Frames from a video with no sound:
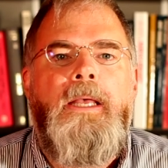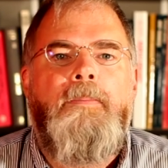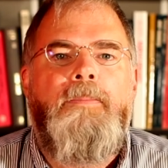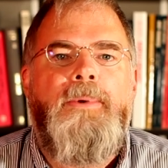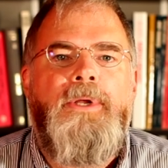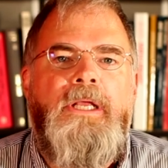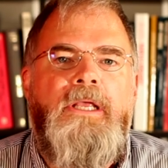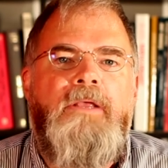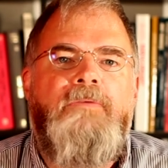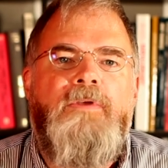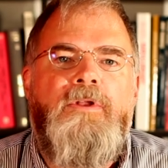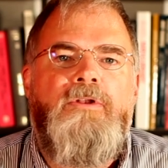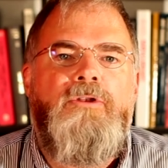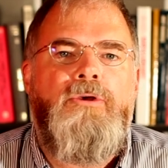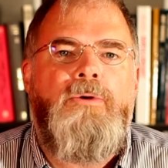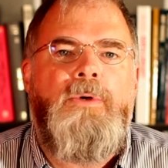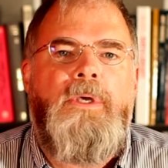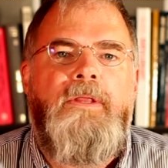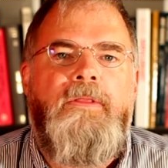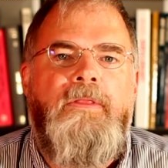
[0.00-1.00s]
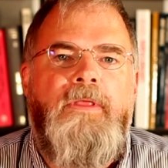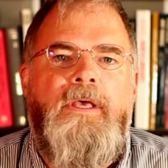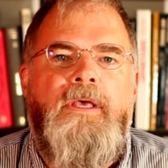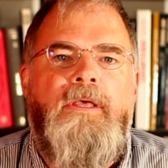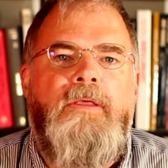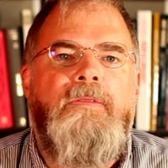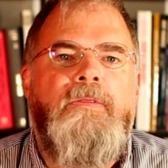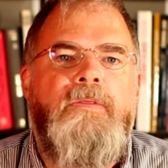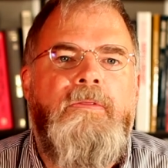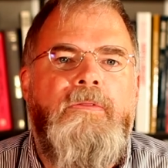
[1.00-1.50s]
But even doing
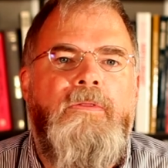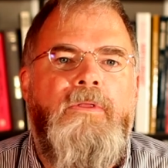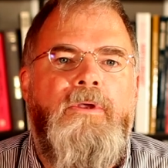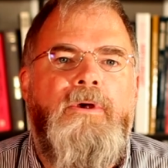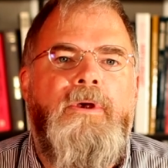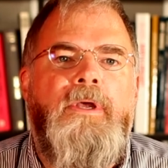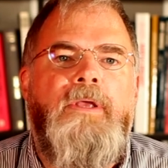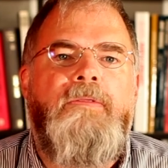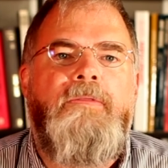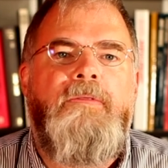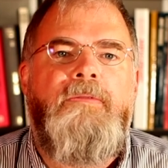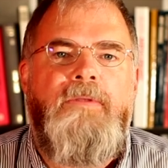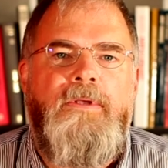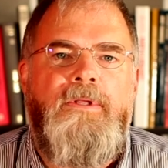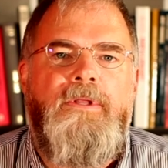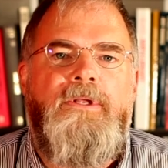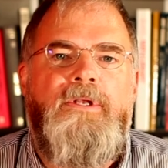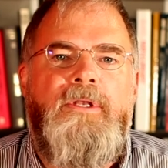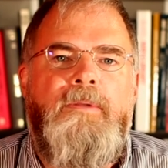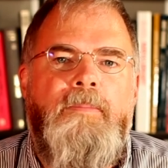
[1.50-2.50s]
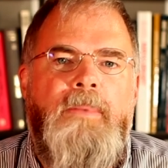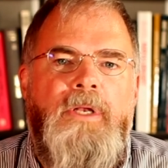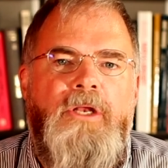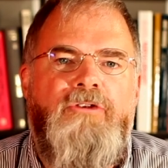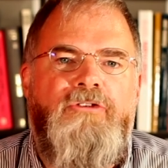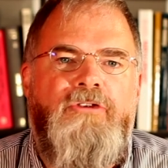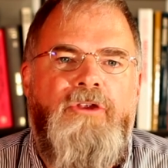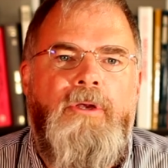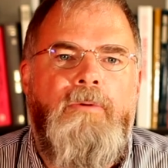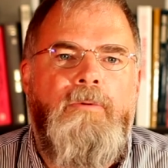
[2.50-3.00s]
this, there is still a
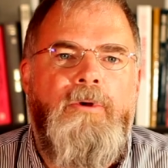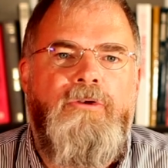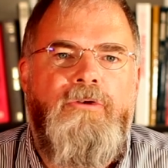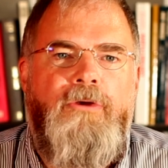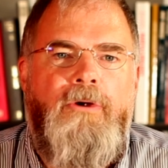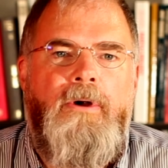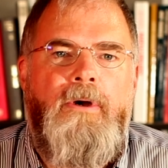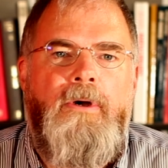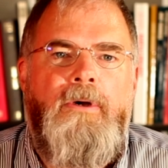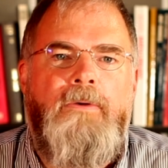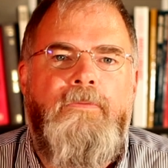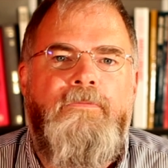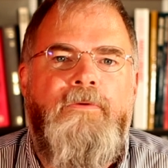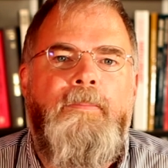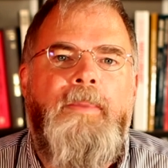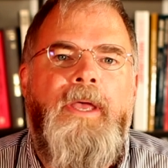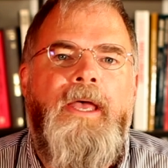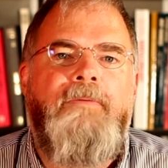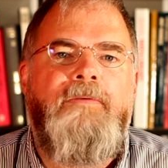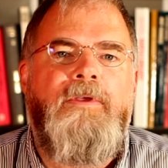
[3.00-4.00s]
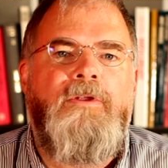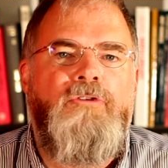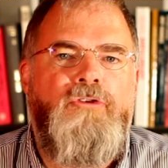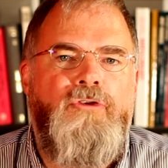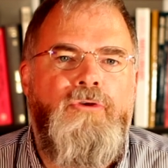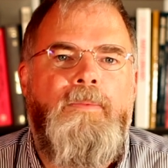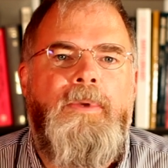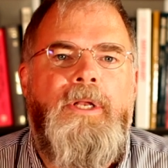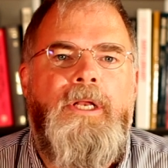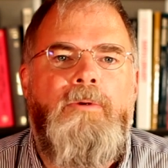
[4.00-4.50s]
diminishing return from having
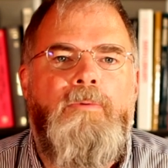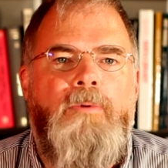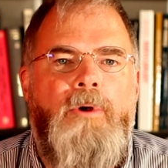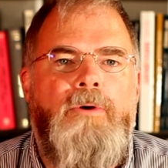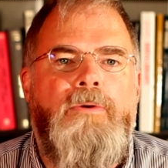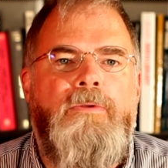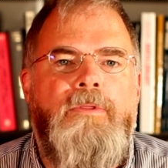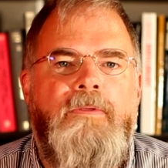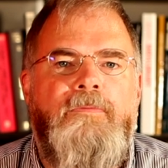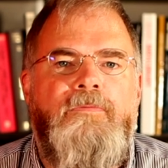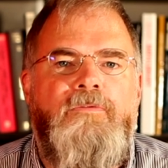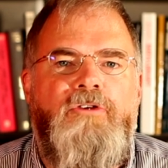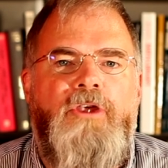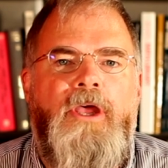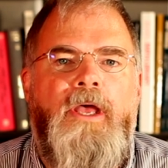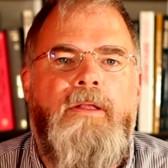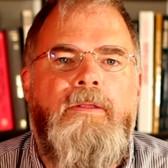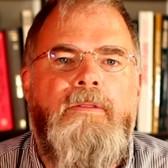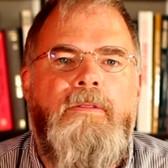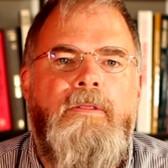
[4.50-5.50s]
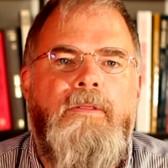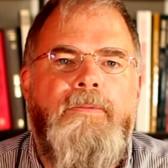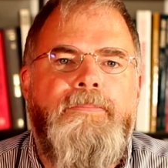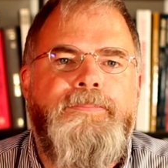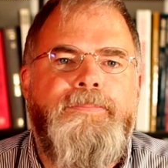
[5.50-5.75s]
too many rows of jets.